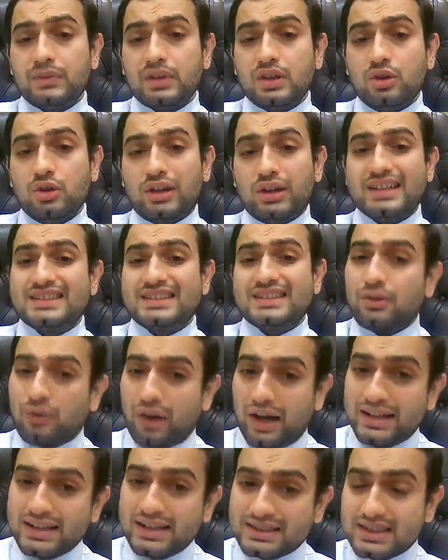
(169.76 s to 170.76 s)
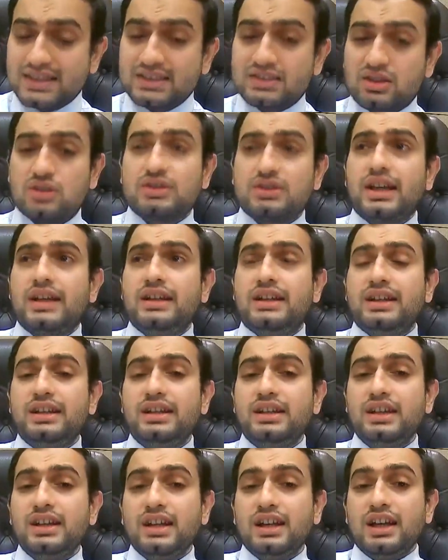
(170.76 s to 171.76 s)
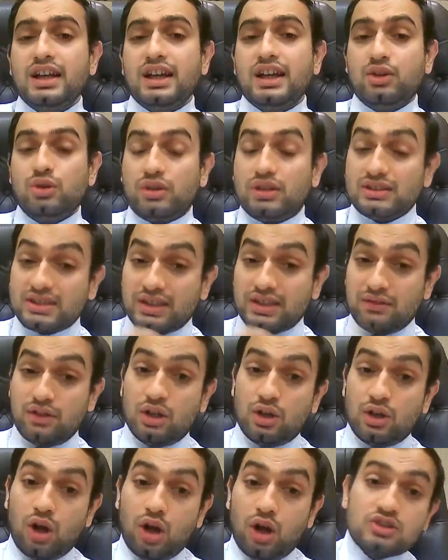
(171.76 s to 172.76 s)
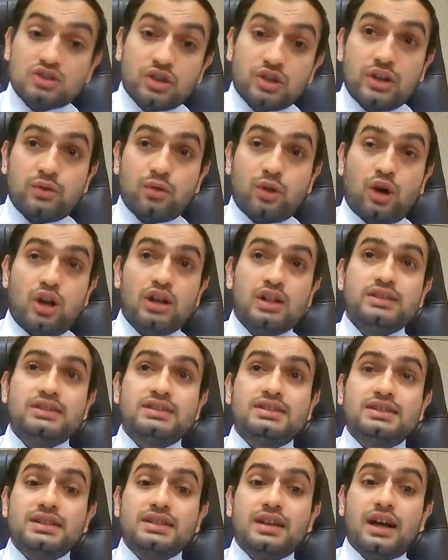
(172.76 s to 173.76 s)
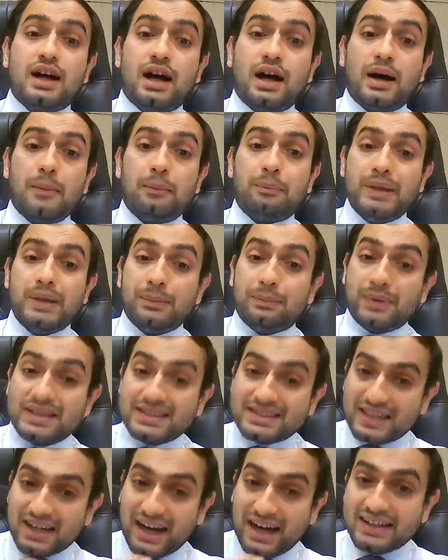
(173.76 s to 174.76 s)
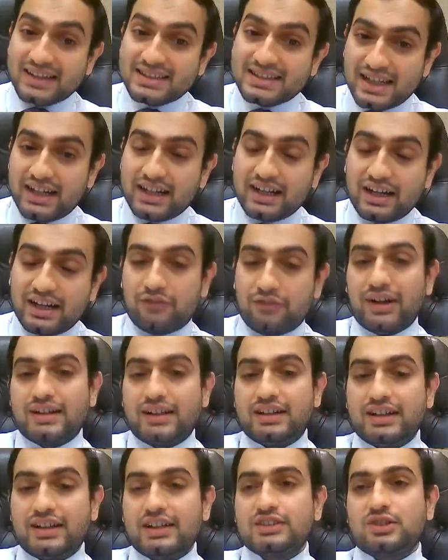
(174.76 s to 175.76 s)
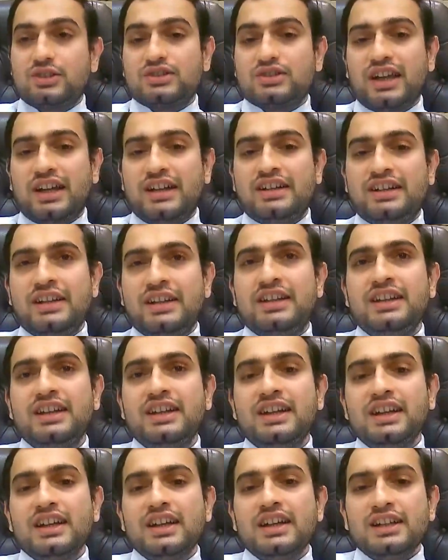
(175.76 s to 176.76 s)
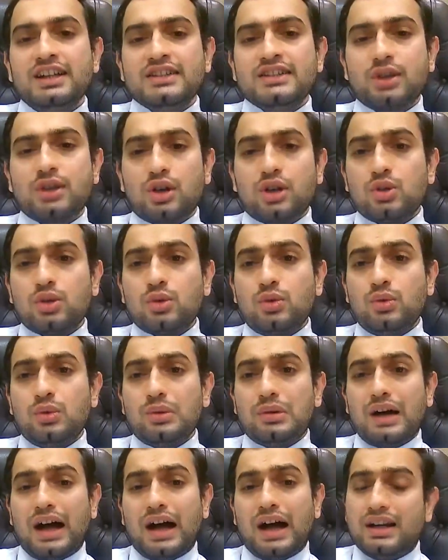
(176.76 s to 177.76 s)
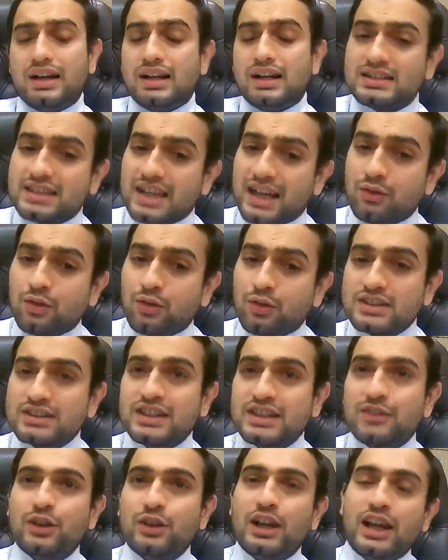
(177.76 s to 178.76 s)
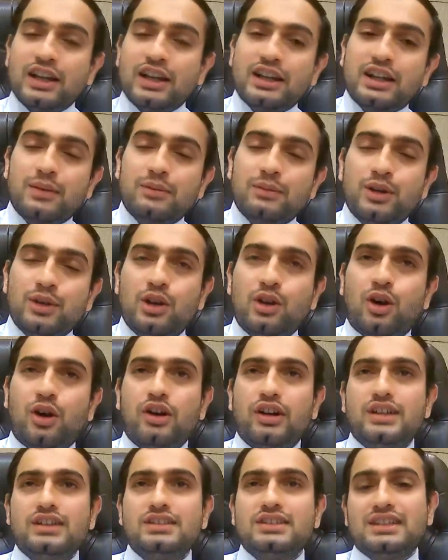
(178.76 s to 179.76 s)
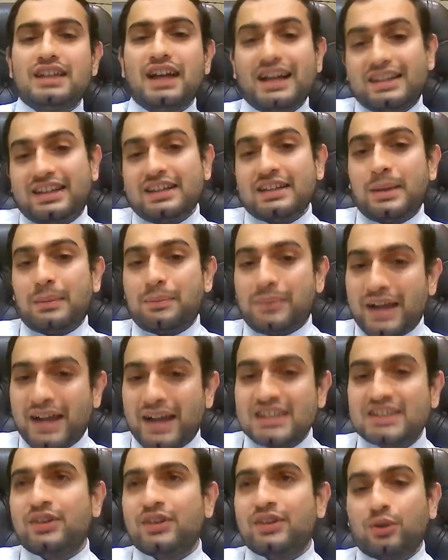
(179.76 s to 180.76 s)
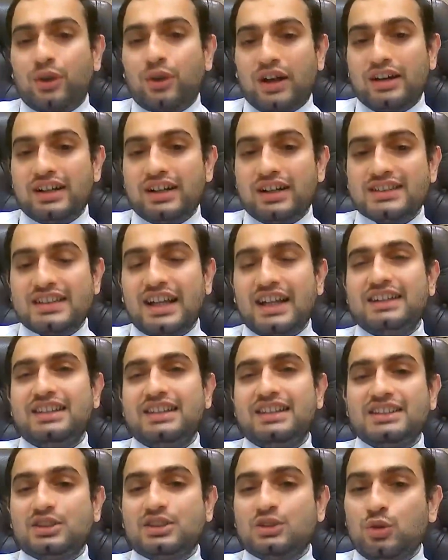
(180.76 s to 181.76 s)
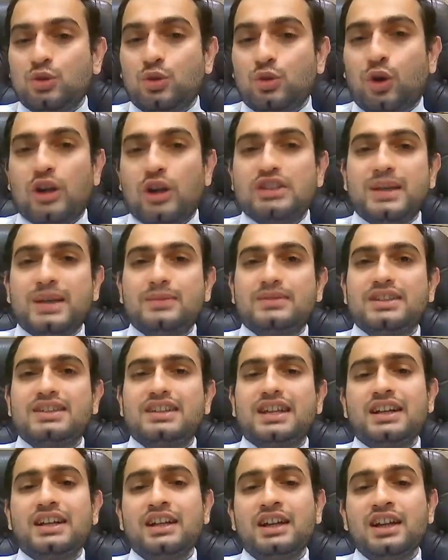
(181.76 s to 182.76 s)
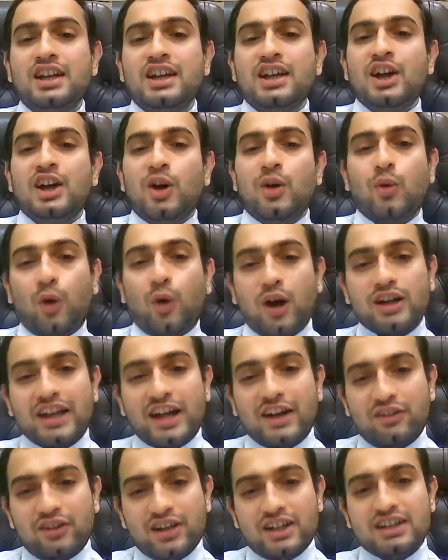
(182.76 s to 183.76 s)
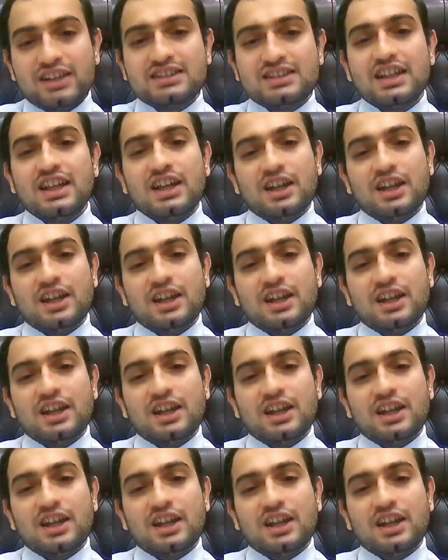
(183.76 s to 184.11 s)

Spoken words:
you can say vice in society. Civil law also involves people's rights getting affected in society. So to understand what civil and criminal law is, I think the best way to understand these two concepts is that whatever is